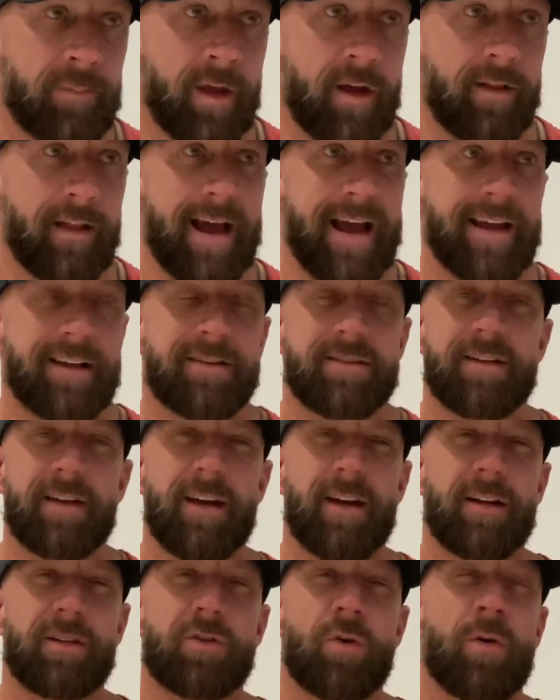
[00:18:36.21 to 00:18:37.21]
like
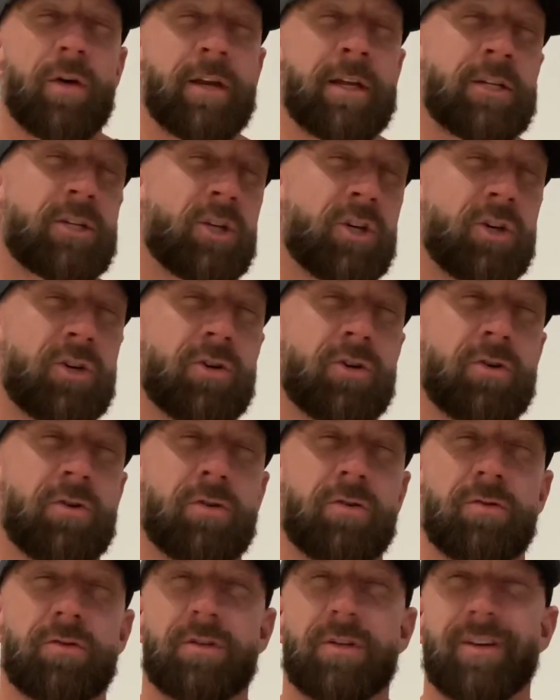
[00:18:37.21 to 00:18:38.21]
say
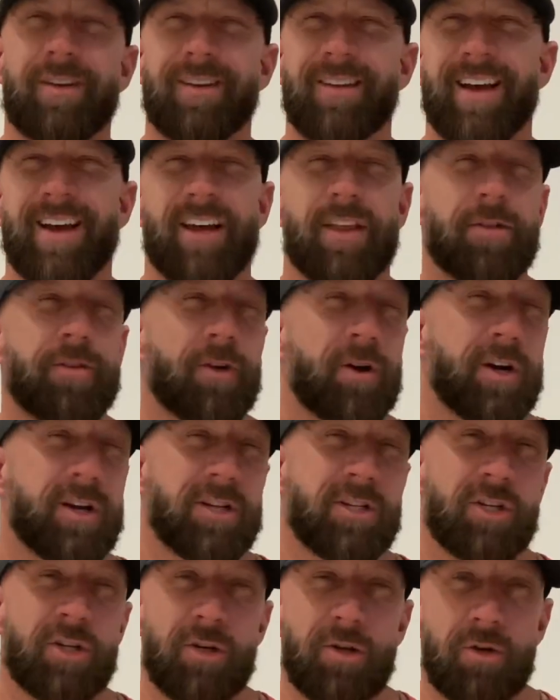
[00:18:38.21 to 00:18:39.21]
22 to like
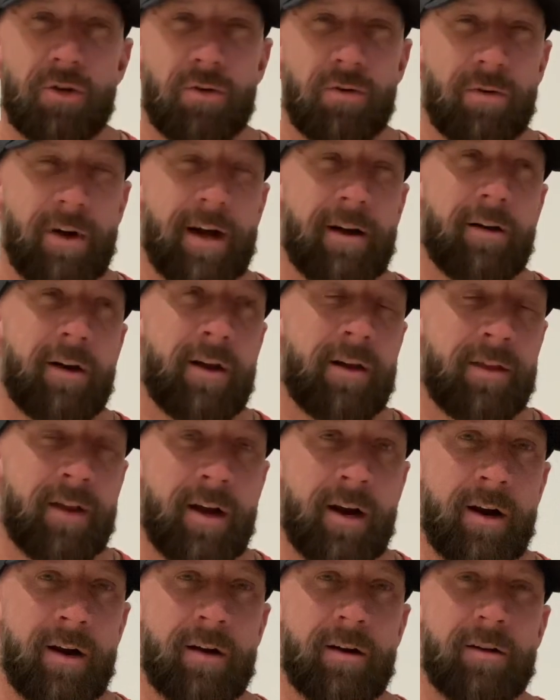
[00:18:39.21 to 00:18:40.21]
32, right around
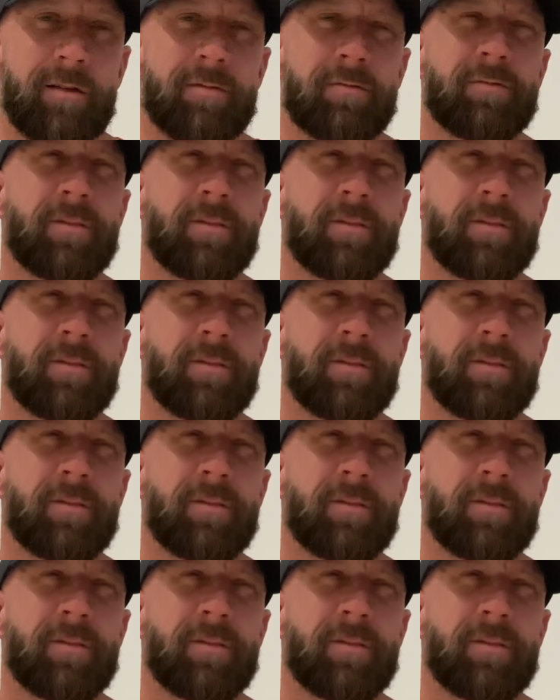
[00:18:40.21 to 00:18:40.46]
there,